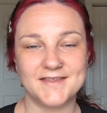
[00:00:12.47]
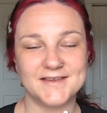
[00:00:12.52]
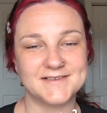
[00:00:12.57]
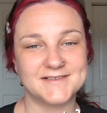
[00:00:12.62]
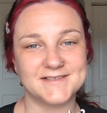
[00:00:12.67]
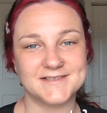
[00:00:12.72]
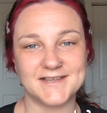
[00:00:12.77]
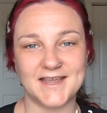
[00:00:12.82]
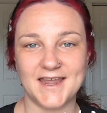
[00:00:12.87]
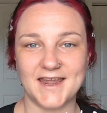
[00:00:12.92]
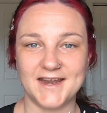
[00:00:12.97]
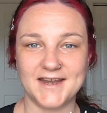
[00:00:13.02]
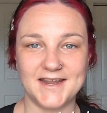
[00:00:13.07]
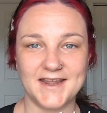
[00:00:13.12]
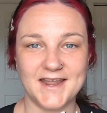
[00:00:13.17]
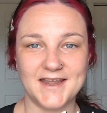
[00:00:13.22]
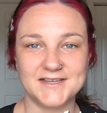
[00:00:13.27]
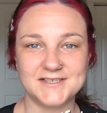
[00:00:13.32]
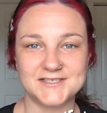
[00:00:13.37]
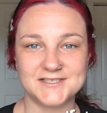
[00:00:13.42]
This is
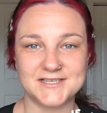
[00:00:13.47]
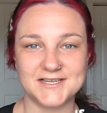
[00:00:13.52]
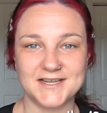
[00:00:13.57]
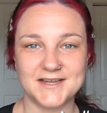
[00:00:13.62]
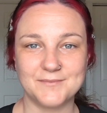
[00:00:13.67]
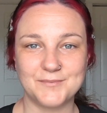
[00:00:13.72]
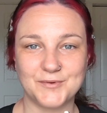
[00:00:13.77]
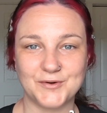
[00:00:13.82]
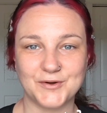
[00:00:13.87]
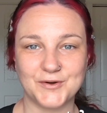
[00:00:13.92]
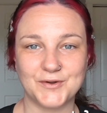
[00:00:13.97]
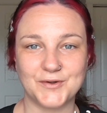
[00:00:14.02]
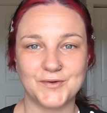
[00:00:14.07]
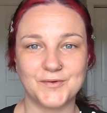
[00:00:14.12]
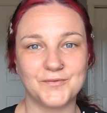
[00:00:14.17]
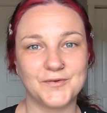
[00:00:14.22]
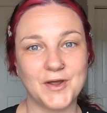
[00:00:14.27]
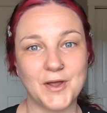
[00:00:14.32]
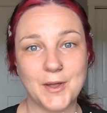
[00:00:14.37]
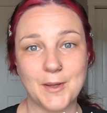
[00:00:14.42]
ADHD
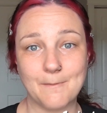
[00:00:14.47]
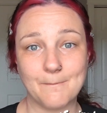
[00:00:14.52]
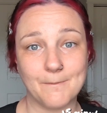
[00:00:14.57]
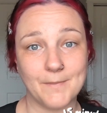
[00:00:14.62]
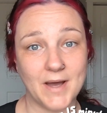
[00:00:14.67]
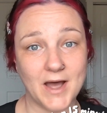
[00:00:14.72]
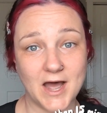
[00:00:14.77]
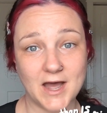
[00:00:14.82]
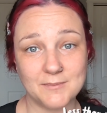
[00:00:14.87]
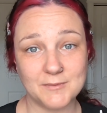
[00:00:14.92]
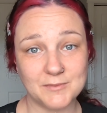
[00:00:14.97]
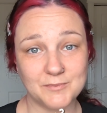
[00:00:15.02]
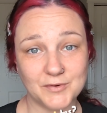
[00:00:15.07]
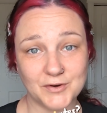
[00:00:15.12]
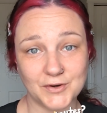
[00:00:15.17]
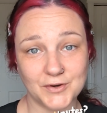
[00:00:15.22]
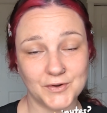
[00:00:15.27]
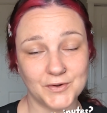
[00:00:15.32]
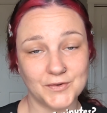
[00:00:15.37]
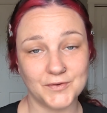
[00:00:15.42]
approved, mom
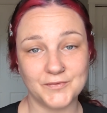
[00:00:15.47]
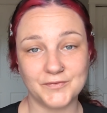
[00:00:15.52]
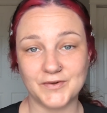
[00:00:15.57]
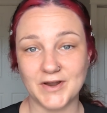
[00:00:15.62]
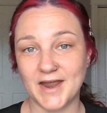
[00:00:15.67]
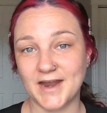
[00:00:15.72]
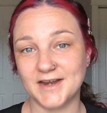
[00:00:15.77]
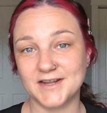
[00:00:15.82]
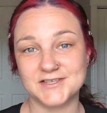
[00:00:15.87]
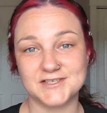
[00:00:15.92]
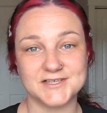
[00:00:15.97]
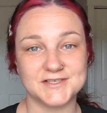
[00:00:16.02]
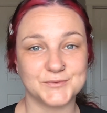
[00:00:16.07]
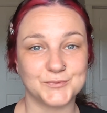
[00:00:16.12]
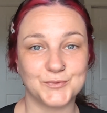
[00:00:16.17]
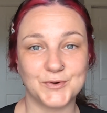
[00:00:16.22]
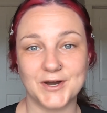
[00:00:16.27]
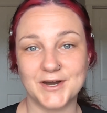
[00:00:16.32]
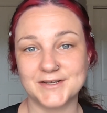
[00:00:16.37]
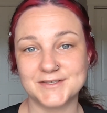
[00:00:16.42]
approved, and it
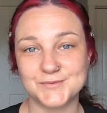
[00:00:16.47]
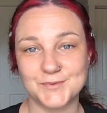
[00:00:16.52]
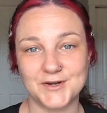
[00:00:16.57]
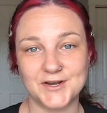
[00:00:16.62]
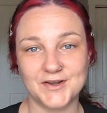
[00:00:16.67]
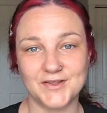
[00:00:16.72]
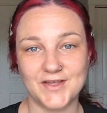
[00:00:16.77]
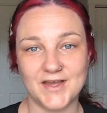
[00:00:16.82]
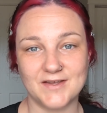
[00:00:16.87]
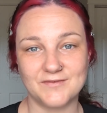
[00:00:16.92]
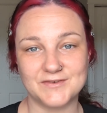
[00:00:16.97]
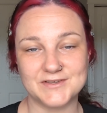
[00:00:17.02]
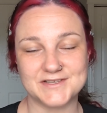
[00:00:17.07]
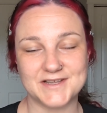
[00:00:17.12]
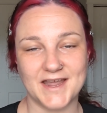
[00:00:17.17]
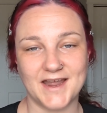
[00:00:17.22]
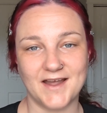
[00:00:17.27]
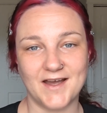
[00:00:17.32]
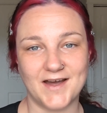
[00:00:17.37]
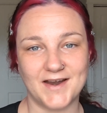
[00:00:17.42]
just works when your life
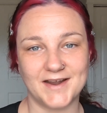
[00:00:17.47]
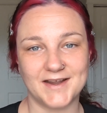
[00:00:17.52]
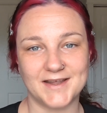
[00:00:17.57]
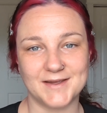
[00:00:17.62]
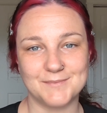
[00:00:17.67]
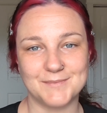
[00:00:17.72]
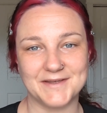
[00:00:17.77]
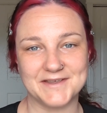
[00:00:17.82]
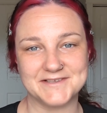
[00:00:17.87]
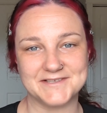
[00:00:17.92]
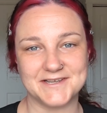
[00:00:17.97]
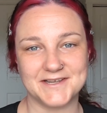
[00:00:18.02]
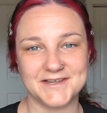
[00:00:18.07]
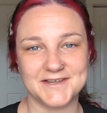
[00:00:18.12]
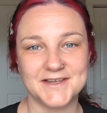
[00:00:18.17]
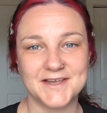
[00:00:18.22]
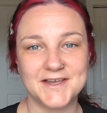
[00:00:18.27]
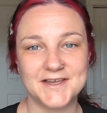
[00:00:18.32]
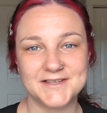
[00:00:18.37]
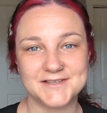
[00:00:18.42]
is chaotic and
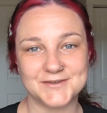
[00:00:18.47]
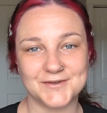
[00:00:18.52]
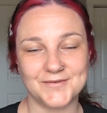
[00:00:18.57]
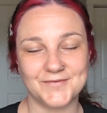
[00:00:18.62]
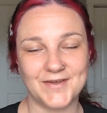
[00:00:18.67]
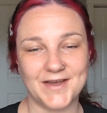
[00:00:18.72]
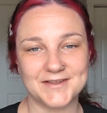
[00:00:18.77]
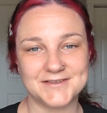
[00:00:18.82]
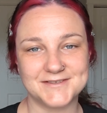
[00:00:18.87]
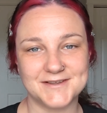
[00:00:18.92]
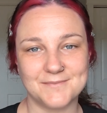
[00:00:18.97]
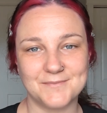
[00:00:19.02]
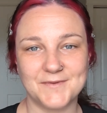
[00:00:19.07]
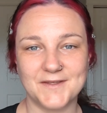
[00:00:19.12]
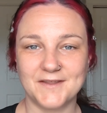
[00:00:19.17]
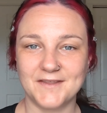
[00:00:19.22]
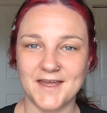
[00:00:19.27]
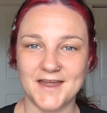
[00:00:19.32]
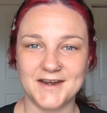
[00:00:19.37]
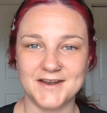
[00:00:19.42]
busy. So if that's
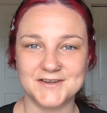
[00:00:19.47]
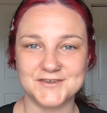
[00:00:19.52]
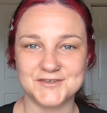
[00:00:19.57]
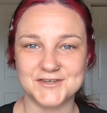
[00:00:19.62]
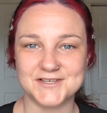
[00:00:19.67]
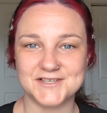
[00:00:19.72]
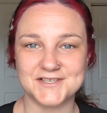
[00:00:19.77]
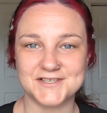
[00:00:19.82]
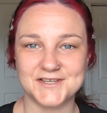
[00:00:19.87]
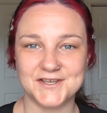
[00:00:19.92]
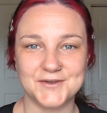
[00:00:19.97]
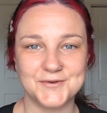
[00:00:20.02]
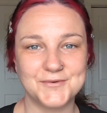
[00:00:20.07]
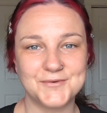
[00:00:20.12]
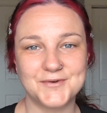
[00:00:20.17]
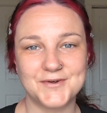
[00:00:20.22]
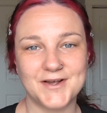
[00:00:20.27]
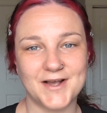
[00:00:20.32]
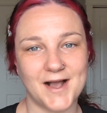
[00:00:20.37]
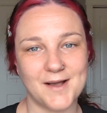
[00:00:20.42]
something that interests
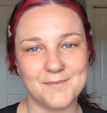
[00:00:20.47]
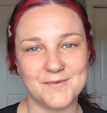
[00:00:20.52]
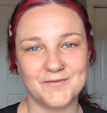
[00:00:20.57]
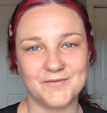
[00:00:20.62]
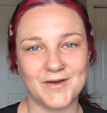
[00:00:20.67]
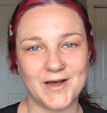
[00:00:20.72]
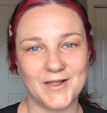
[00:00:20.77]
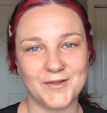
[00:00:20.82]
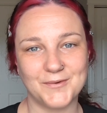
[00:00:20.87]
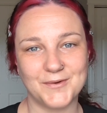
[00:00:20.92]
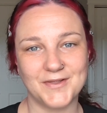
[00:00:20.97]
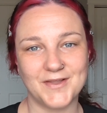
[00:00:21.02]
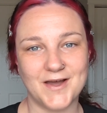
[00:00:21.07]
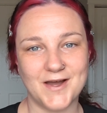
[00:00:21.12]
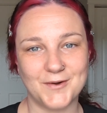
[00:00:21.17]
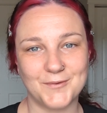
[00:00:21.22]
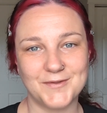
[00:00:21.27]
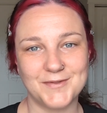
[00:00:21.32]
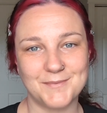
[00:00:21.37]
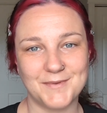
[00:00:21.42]
you, come and follow
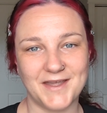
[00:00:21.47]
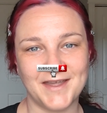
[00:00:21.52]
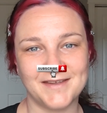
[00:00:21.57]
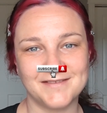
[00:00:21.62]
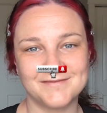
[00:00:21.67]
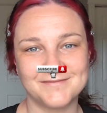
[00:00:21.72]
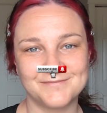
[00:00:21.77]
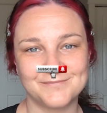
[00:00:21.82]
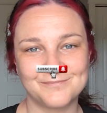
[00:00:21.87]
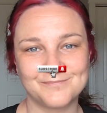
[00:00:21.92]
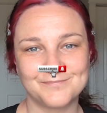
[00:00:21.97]
along with me.